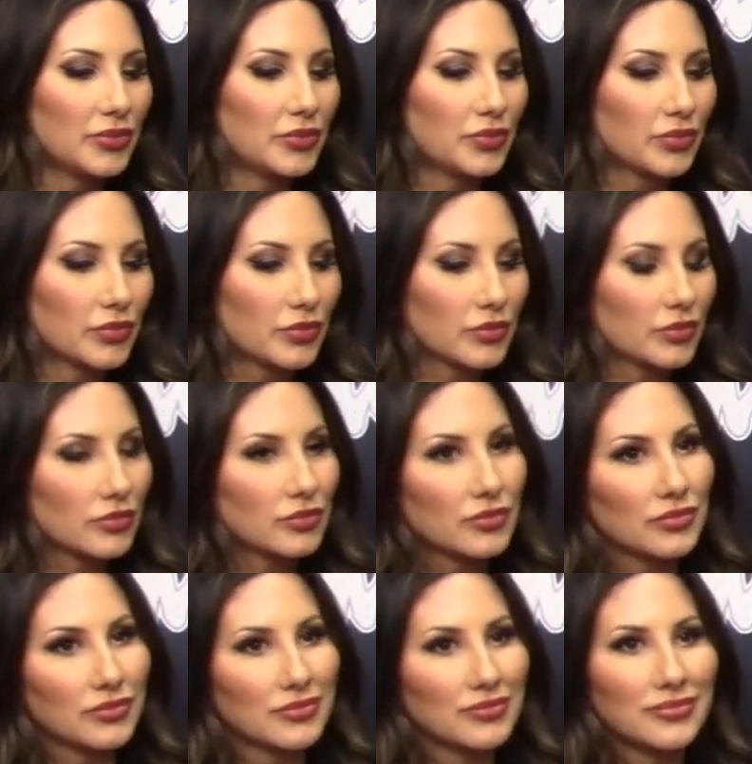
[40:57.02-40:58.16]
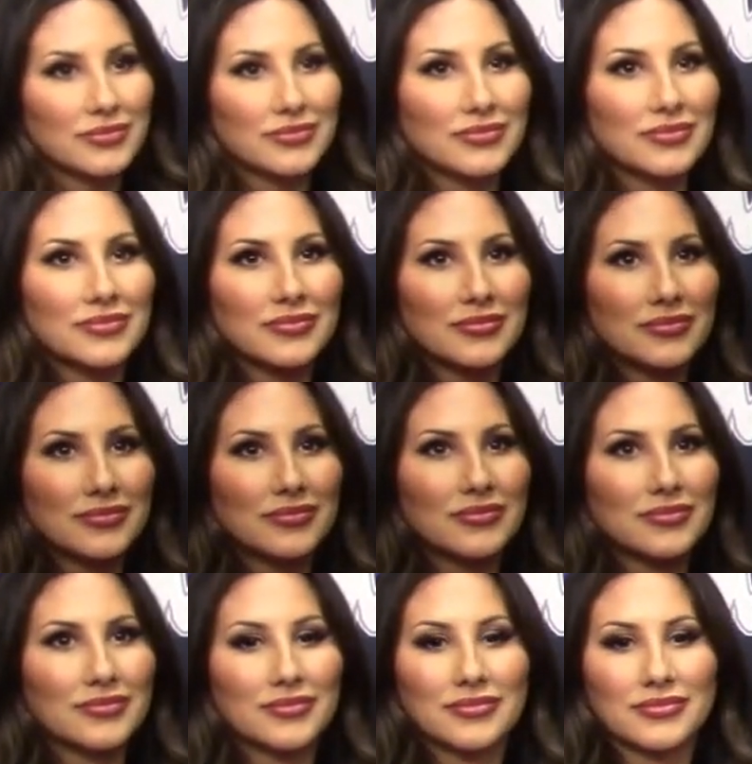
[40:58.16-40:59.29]

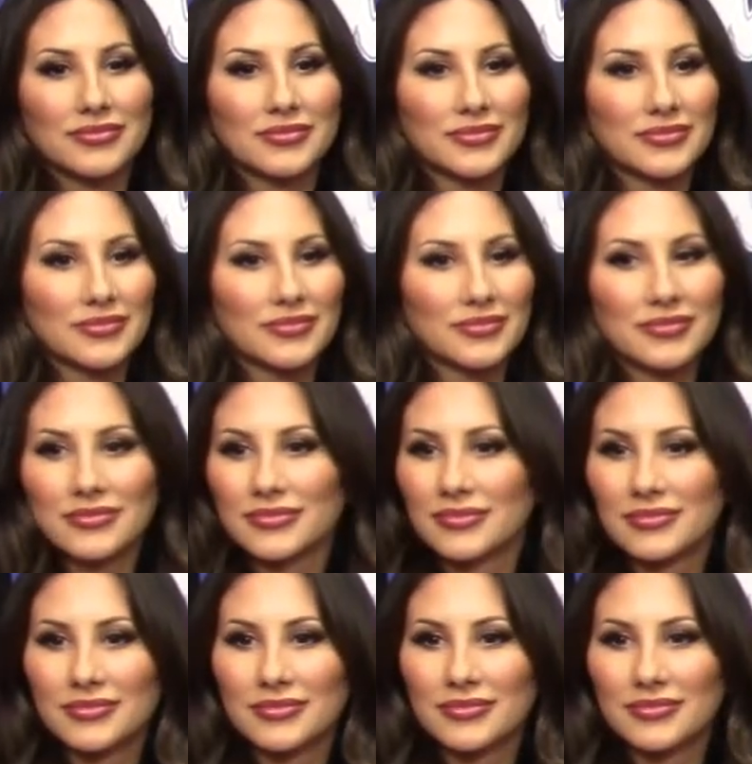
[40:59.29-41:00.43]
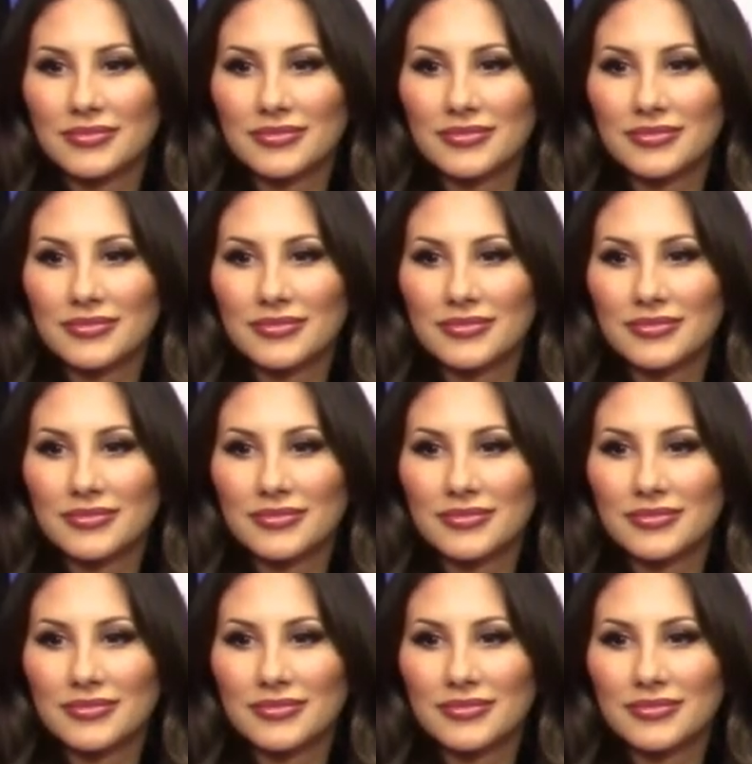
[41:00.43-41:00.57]
[no speech]